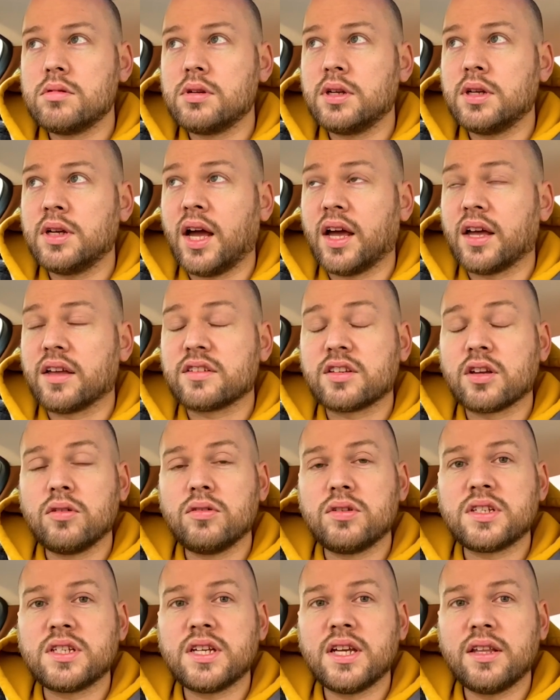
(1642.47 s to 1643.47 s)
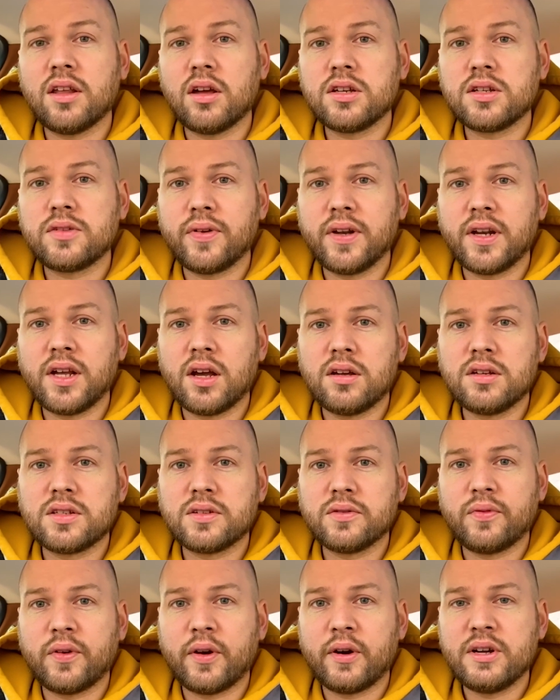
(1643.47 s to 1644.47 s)
Yeah, so see those videos
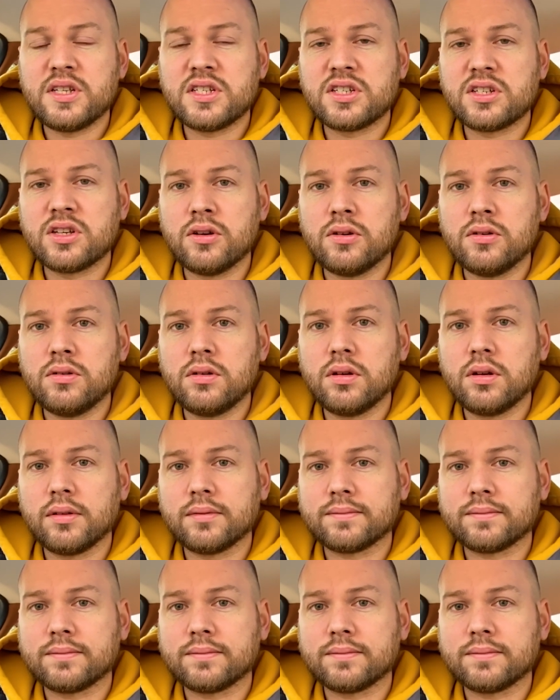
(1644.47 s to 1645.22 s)
very soon.